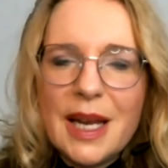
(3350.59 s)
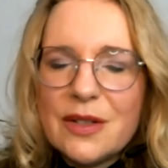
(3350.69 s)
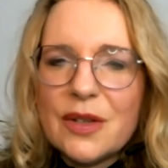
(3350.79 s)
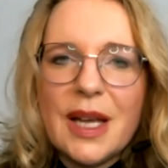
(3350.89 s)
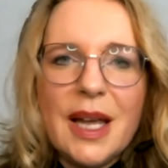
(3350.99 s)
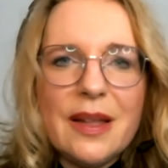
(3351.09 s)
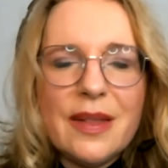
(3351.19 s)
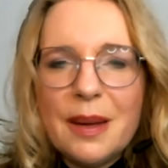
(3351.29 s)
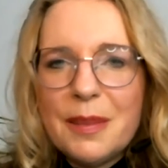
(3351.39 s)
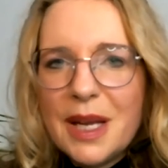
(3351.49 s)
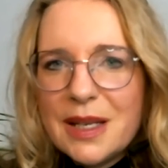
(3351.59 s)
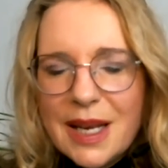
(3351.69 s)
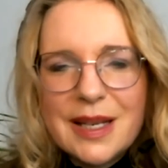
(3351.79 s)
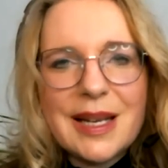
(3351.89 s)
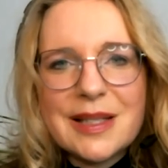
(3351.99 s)
educate them
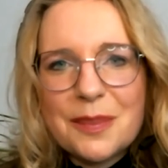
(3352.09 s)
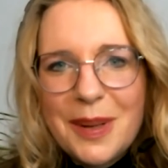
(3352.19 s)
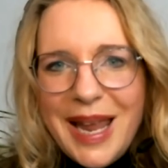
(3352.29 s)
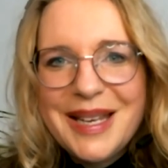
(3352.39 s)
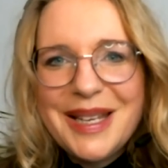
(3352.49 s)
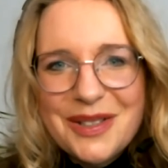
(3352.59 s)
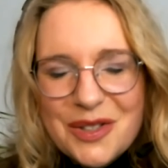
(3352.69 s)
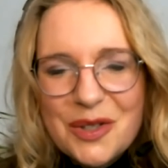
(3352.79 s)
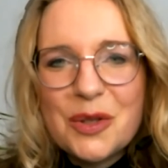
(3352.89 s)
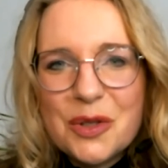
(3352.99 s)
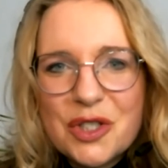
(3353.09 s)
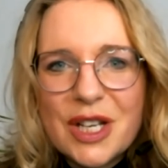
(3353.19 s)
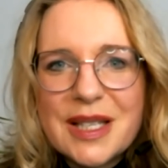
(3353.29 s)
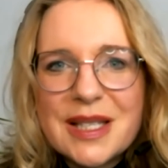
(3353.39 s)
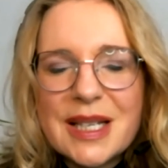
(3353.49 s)
and explaining
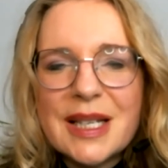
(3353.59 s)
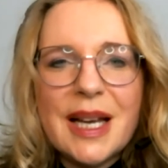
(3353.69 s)
solutions